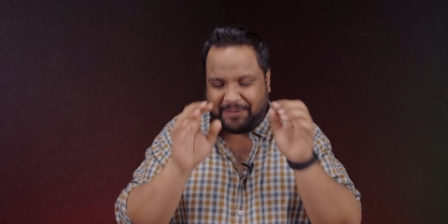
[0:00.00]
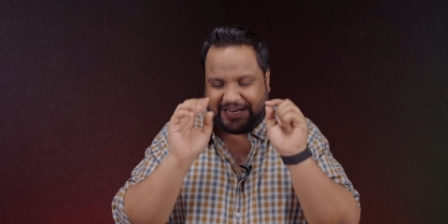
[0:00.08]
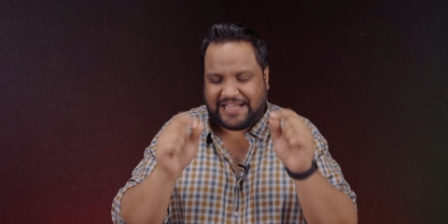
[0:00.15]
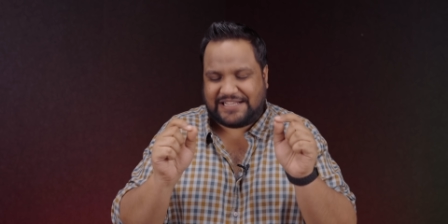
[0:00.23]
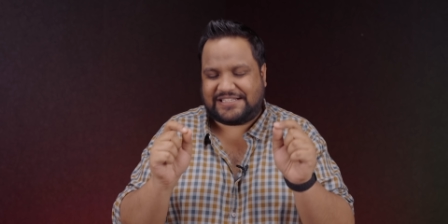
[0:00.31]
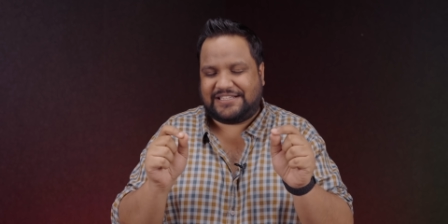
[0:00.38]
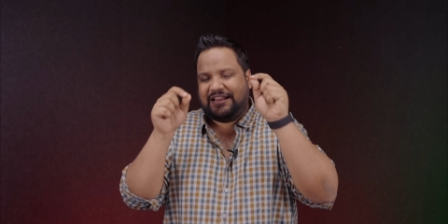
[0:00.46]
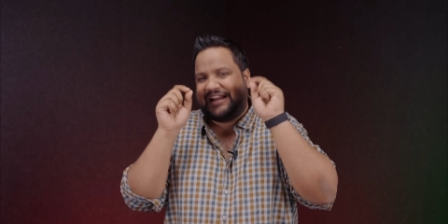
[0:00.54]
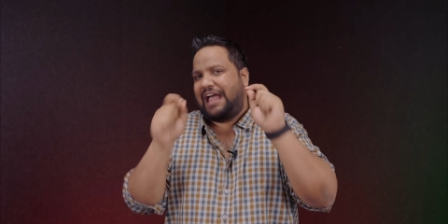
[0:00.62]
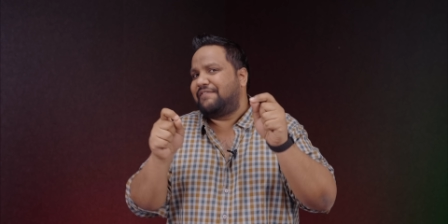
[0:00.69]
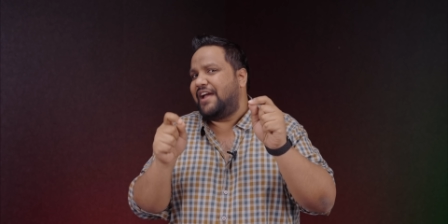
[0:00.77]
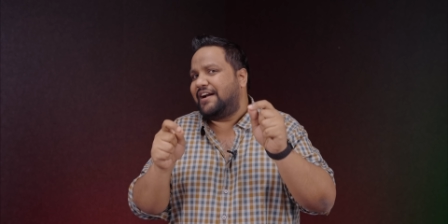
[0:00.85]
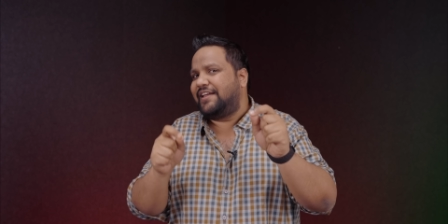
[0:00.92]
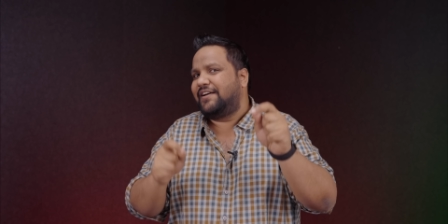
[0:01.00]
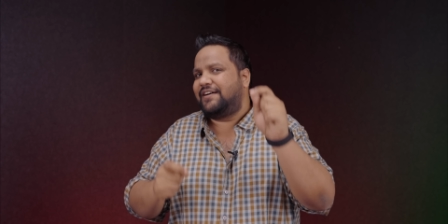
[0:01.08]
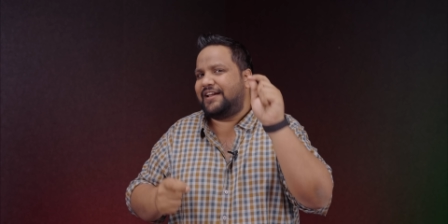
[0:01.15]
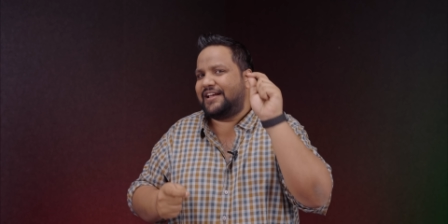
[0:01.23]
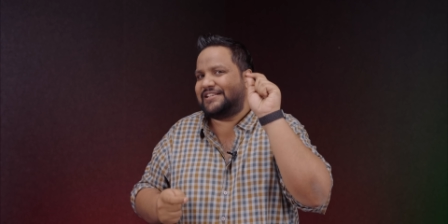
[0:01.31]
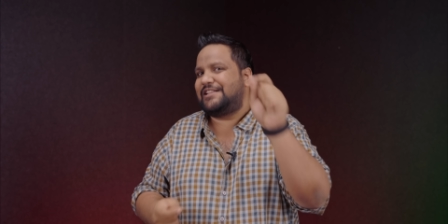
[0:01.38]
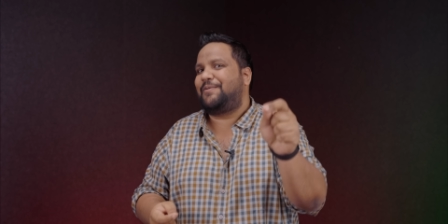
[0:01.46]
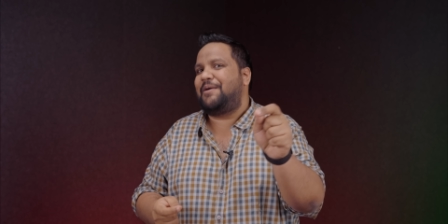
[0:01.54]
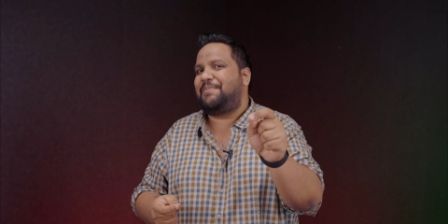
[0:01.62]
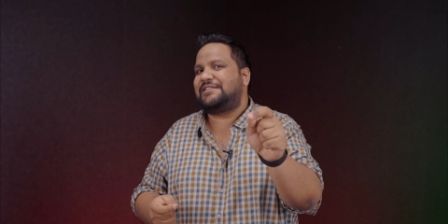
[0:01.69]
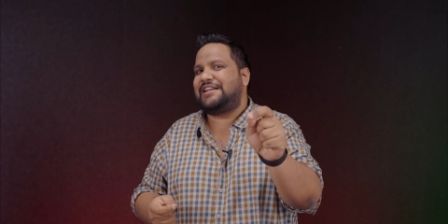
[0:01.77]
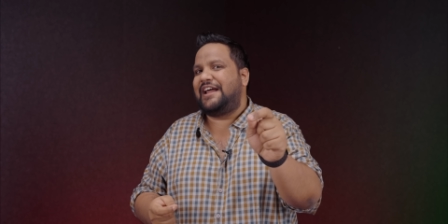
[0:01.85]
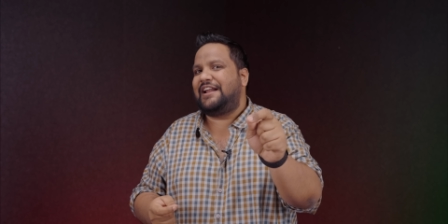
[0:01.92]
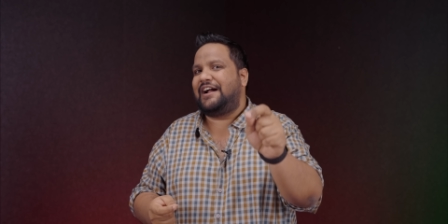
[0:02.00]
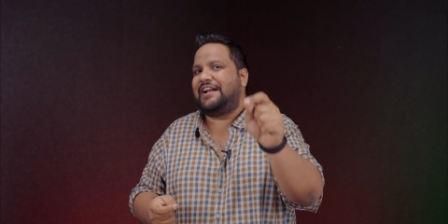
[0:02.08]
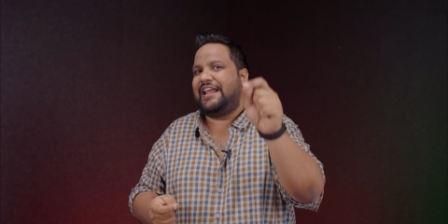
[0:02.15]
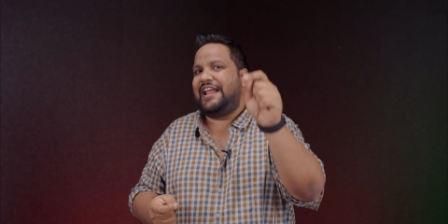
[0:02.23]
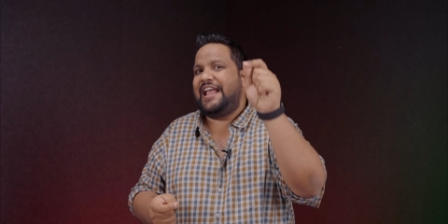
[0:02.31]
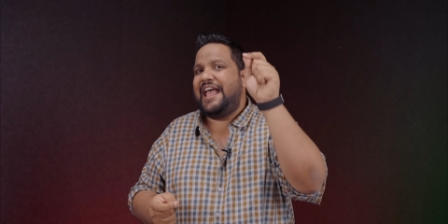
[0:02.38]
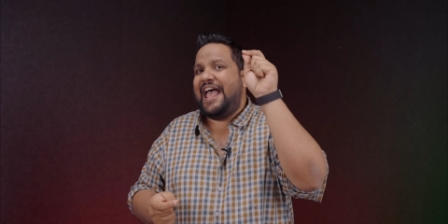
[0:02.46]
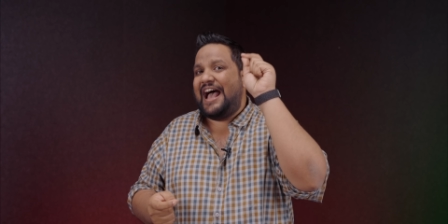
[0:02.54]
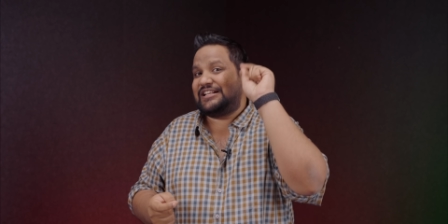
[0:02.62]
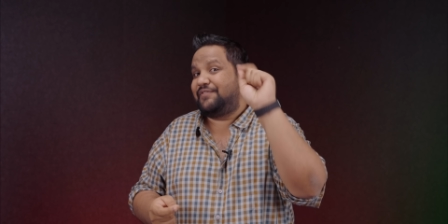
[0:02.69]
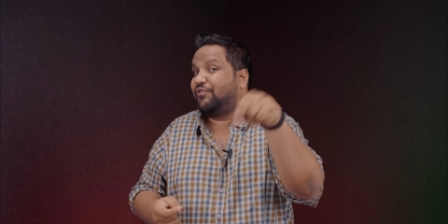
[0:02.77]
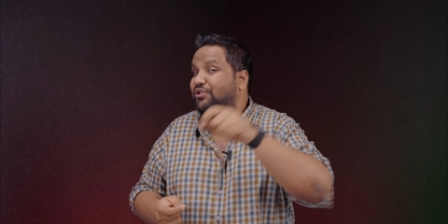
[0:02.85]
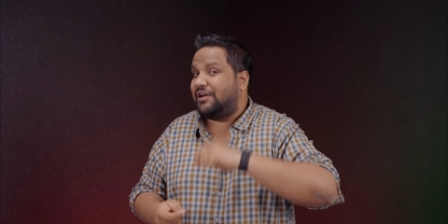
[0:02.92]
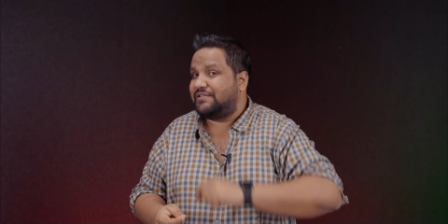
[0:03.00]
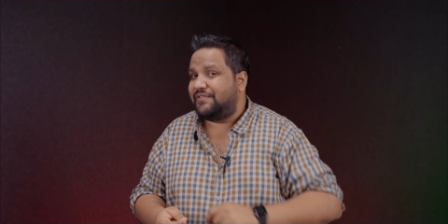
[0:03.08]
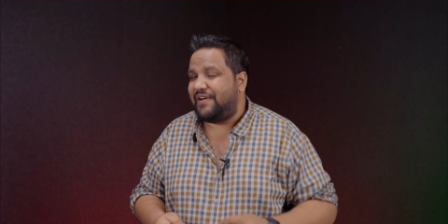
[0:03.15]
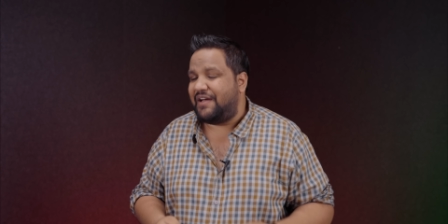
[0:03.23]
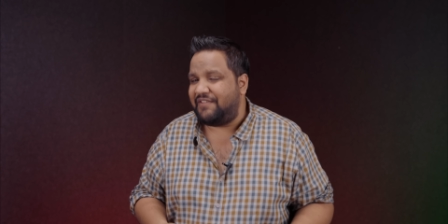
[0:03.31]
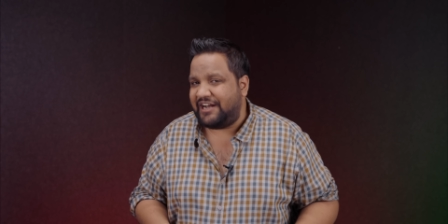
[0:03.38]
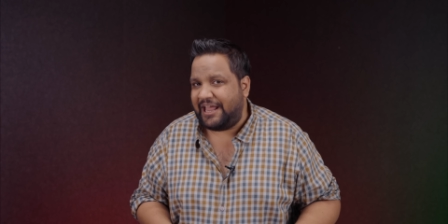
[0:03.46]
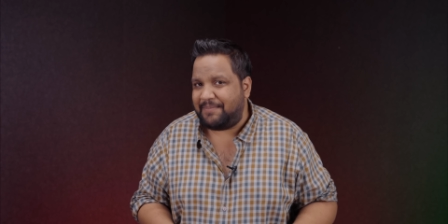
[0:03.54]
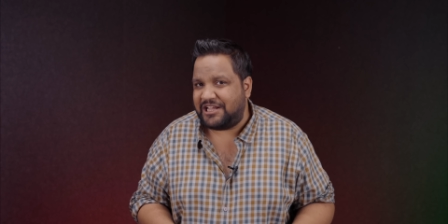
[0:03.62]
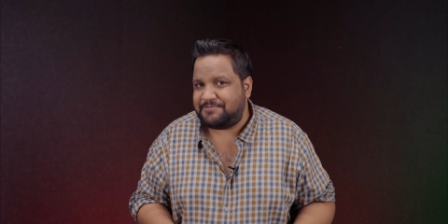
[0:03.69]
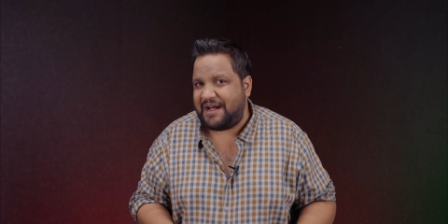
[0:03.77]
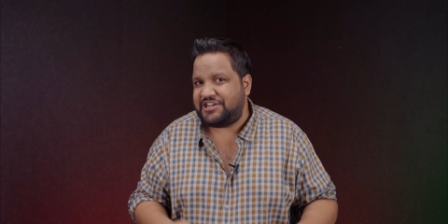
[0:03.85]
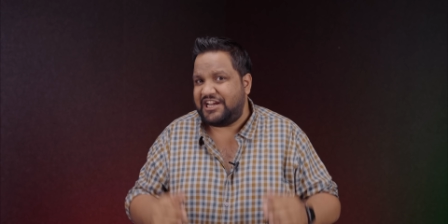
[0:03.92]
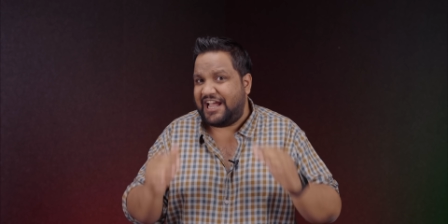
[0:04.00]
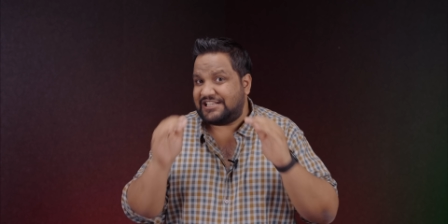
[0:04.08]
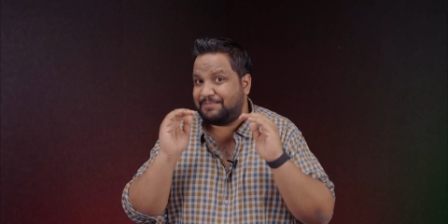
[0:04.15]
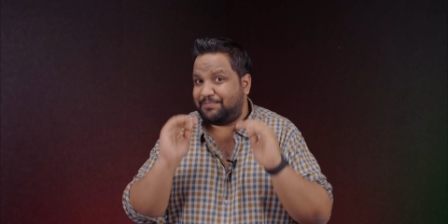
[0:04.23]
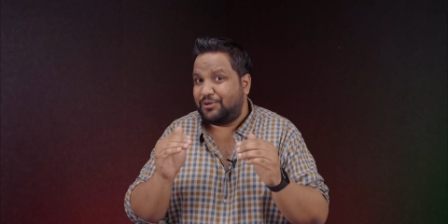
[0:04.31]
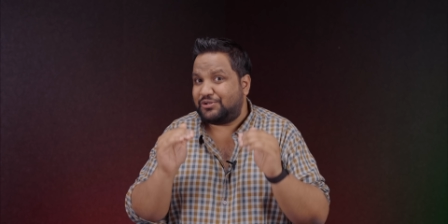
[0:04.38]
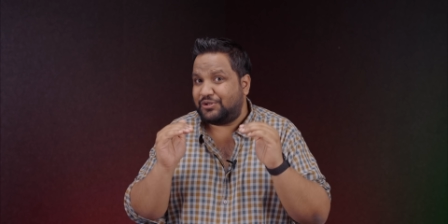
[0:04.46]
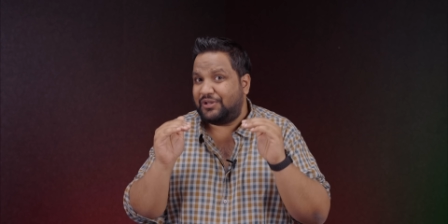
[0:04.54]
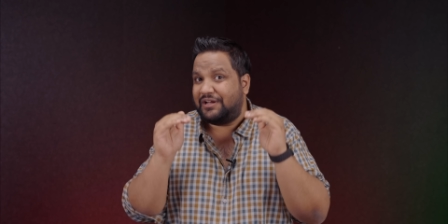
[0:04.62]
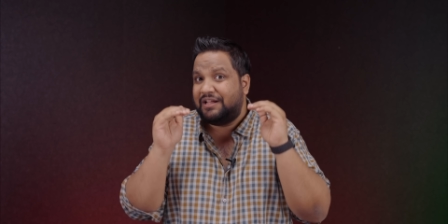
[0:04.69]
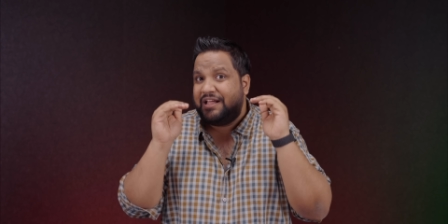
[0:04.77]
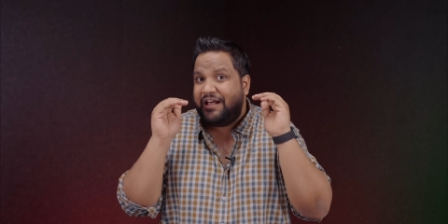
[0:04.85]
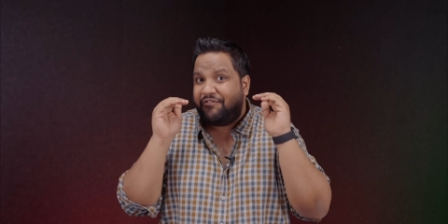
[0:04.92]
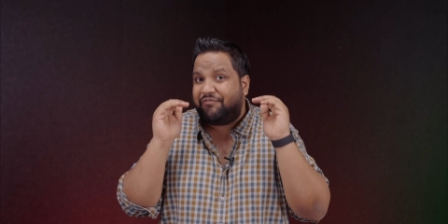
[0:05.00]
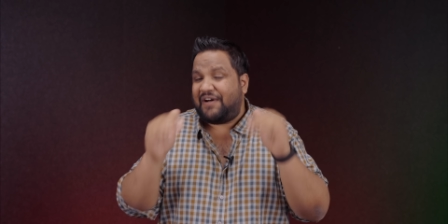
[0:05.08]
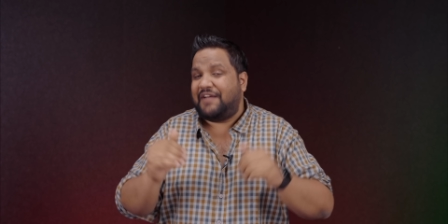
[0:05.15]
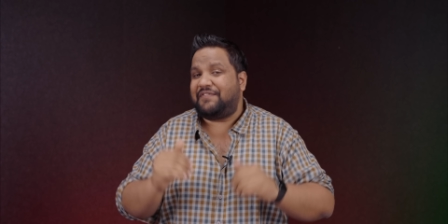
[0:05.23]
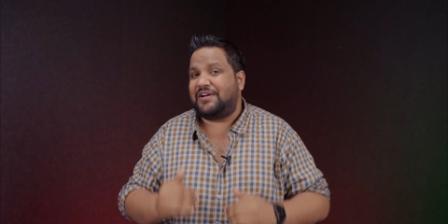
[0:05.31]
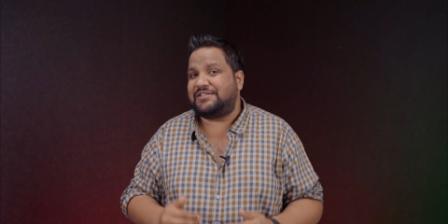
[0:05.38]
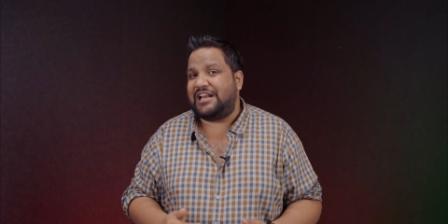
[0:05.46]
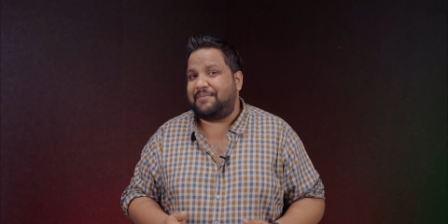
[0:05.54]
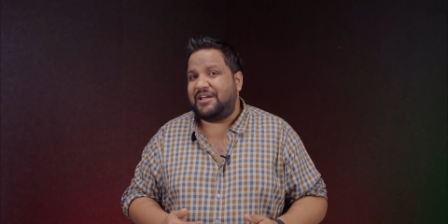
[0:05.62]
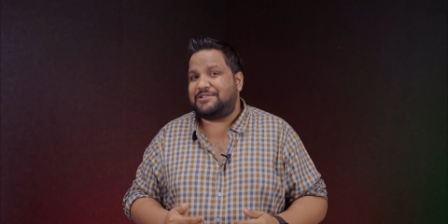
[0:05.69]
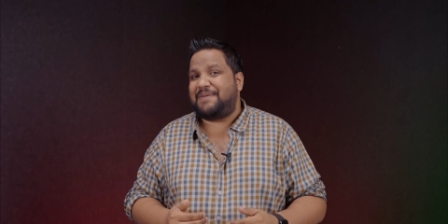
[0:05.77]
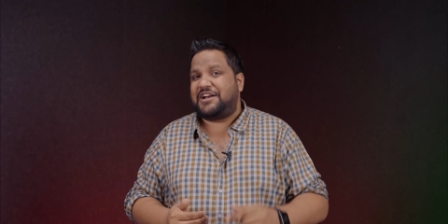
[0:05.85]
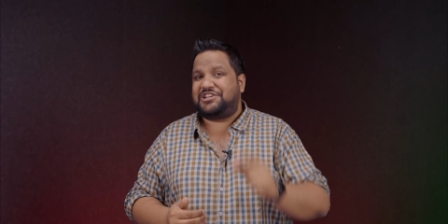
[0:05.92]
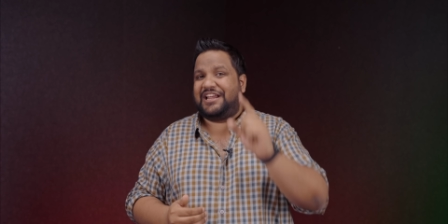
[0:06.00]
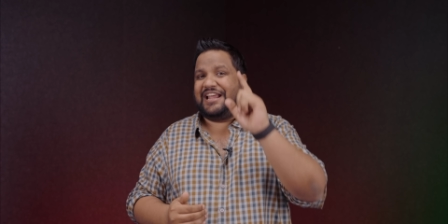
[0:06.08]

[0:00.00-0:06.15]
But yes, the caveat here is that the OnePlus 9 RT has a 4500 mAh battery as opposed to the 5000 mAh battery